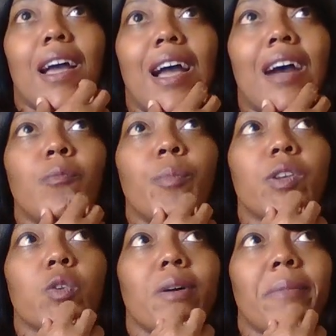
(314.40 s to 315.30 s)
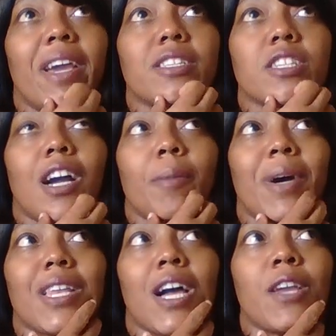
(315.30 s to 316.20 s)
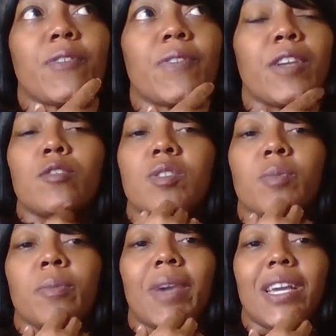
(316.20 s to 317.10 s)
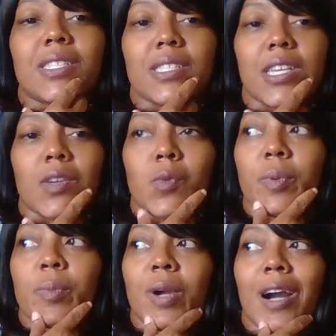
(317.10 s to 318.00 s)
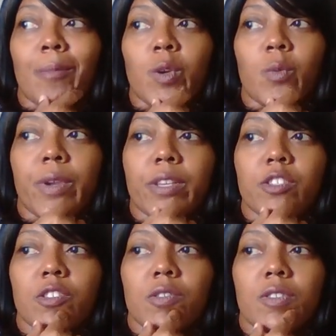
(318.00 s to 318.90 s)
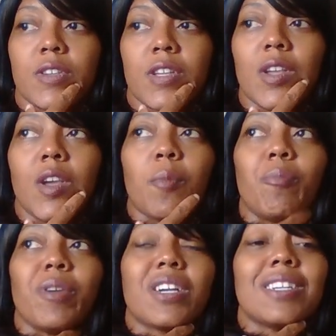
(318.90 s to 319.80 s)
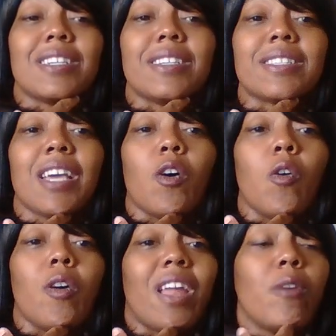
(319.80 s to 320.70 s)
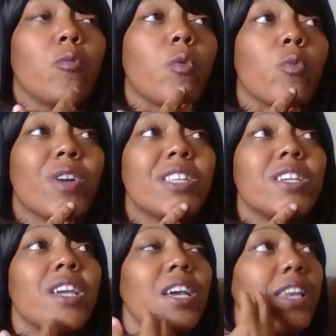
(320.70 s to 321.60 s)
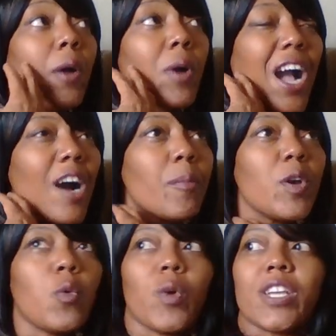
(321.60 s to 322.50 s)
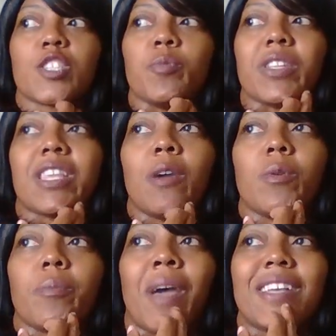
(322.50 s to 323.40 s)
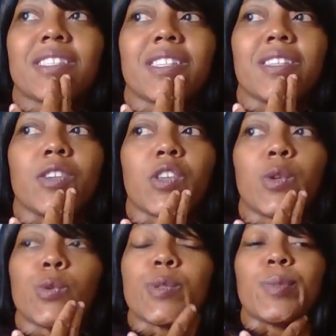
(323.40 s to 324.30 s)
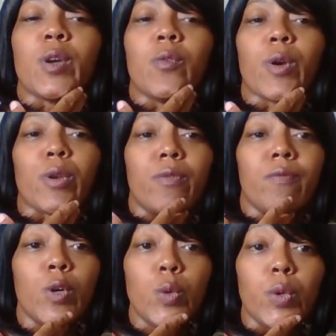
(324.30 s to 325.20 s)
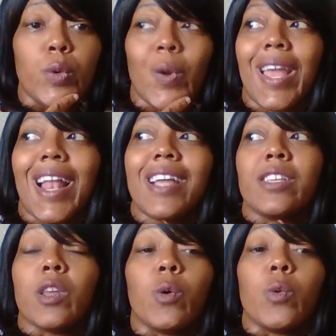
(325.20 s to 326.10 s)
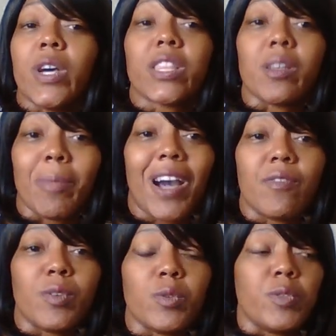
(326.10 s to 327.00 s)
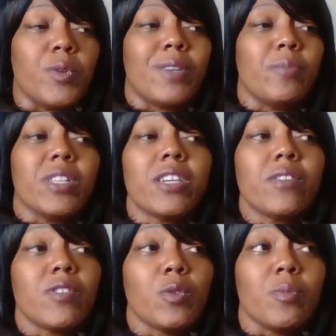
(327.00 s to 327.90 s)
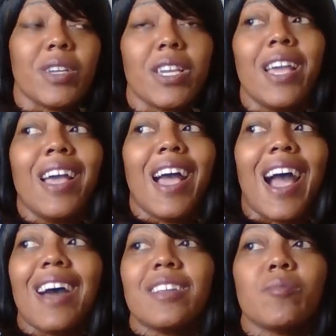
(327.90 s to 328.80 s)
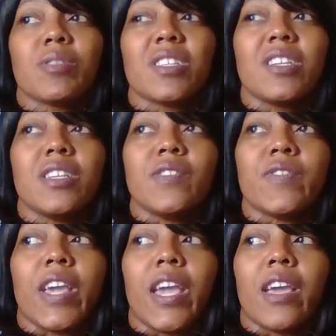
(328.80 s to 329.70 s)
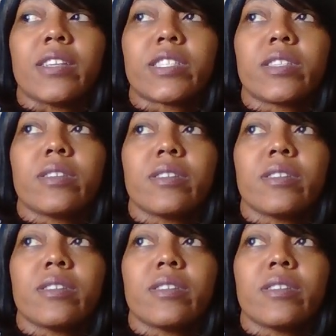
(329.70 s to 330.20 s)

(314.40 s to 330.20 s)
I've been doing magic all my life and used to be mad as heck when people called me a witch. Because, or they would call me a witch, but they would basically accuse me of working voodoo. And I didn't know nothing about voodoo. And believe you me, I didn't believe that